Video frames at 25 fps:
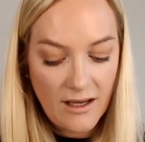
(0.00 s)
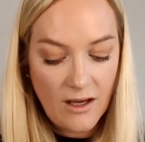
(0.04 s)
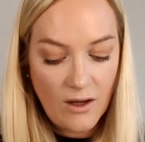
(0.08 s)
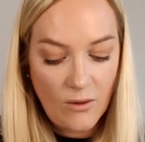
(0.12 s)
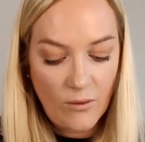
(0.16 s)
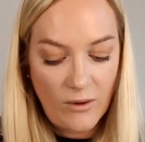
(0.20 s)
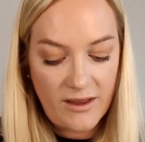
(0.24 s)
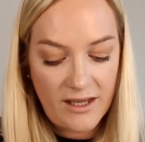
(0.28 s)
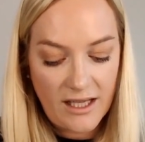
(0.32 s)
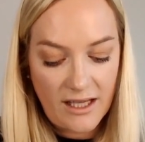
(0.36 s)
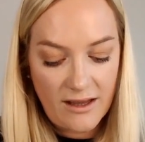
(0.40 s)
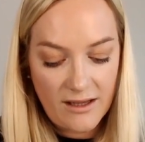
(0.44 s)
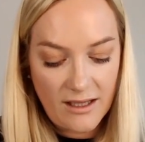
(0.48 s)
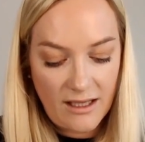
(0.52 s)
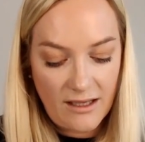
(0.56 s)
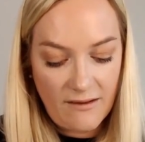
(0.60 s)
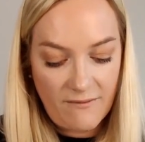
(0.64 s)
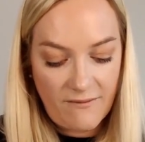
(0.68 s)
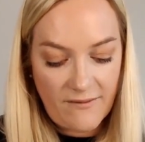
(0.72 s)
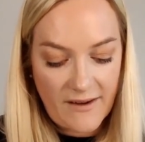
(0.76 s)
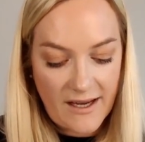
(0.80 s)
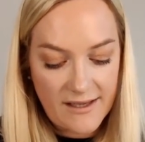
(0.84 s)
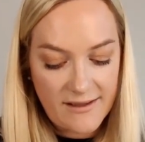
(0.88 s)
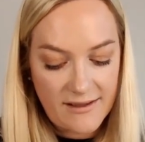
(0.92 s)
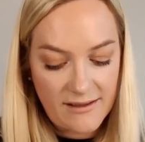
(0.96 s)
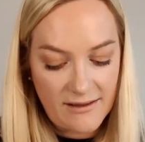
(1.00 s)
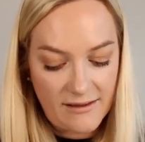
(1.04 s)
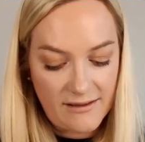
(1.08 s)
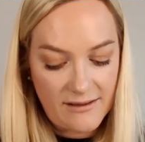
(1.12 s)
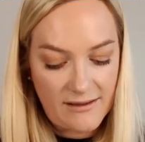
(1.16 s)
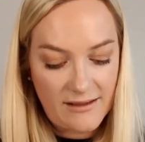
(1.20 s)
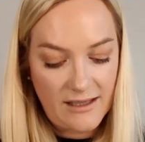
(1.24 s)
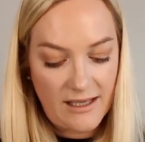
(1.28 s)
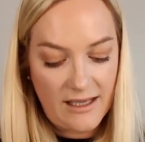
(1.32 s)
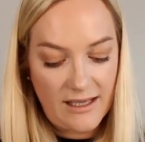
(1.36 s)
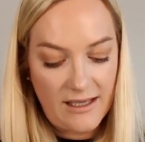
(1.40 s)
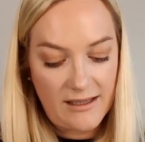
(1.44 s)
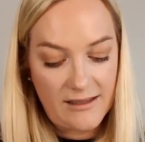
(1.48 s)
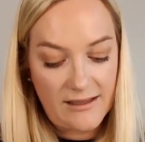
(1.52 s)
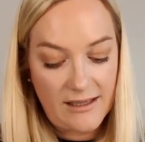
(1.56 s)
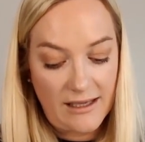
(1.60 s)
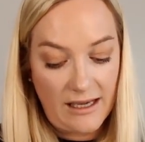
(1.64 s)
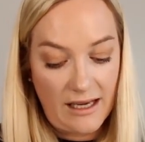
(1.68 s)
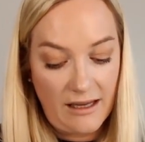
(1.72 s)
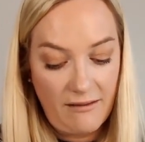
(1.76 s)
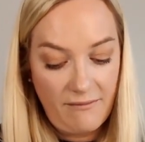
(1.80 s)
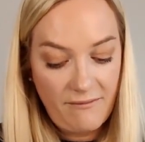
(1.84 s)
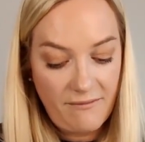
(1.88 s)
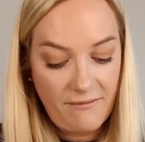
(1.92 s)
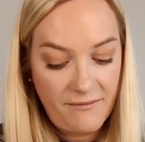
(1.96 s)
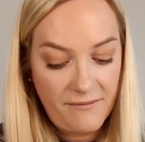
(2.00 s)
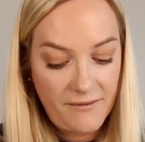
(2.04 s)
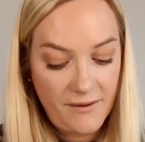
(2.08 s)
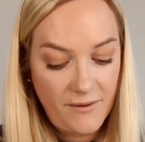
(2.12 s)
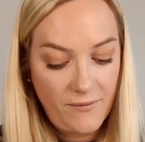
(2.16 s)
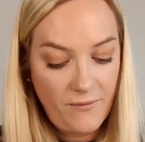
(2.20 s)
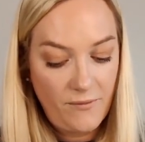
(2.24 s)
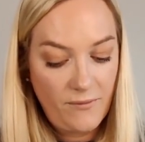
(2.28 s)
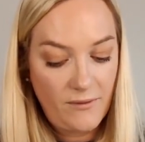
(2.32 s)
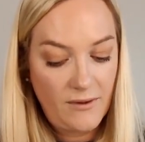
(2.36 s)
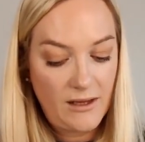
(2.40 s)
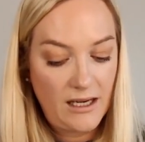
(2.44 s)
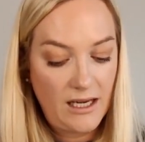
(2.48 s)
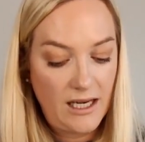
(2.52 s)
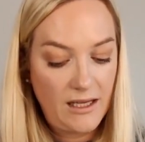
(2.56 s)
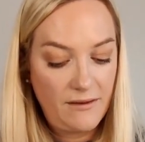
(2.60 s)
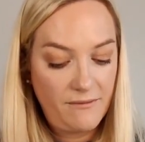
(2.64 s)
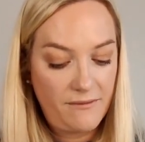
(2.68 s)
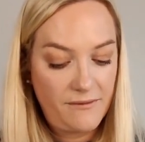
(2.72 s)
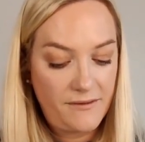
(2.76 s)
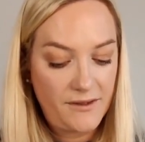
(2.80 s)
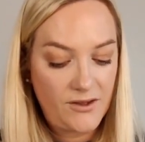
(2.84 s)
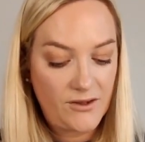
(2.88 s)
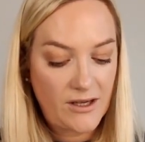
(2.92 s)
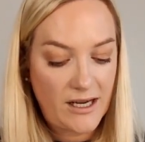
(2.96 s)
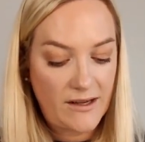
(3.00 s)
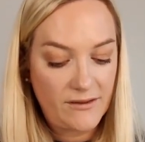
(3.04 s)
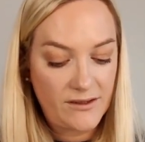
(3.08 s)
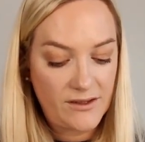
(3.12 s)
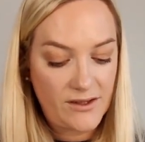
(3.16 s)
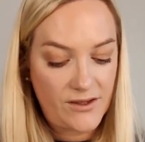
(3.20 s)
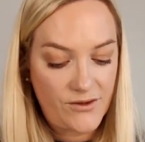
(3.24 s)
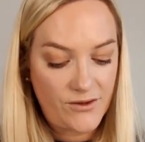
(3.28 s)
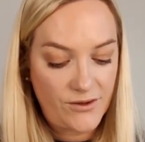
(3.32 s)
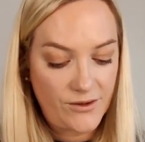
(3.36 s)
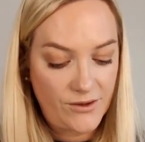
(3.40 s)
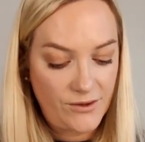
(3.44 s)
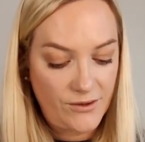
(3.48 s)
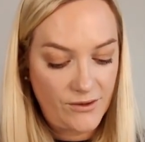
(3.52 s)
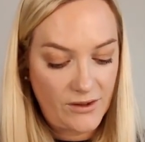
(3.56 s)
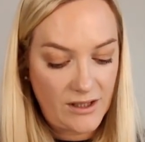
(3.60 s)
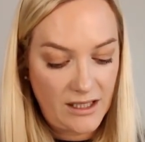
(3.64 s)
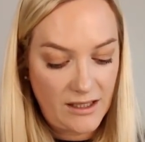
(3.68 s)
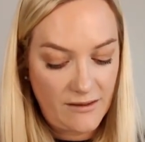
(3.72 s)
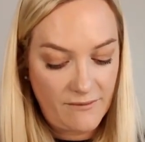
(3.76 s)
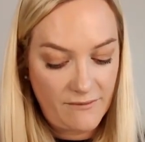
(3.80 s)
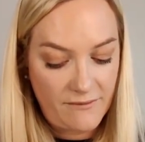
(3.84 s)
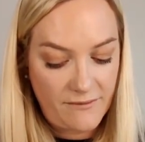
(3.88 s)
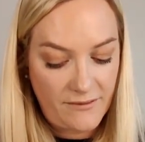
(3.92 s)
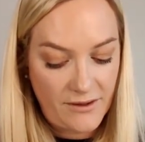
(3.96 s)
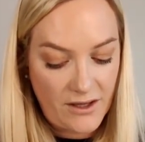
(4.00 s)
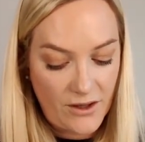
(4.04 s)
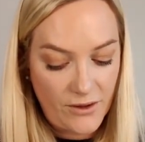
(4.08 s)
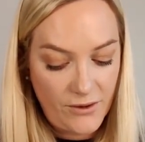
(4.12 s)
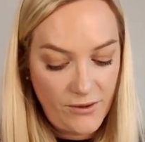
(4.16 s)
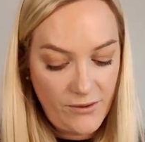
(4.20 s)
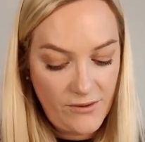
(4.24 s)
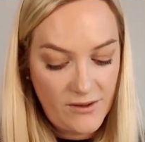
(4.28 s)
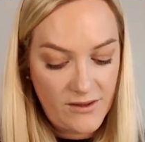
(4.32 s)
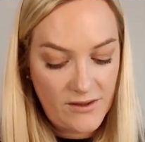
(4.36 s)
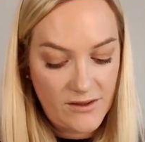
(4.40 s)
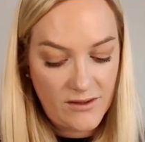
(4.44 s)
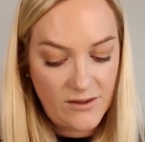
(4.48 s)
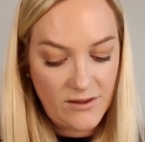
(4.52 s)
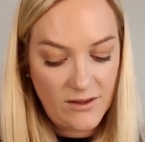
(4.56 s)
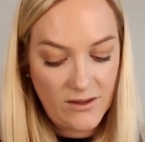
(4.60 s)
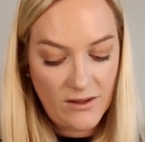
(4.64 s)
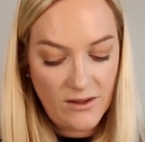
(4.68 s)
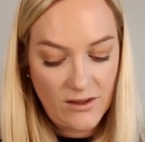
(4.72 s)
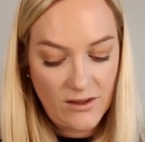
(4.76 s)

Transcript: Within the lymph vessels is lymph. The lymph travels through the lymph nodes.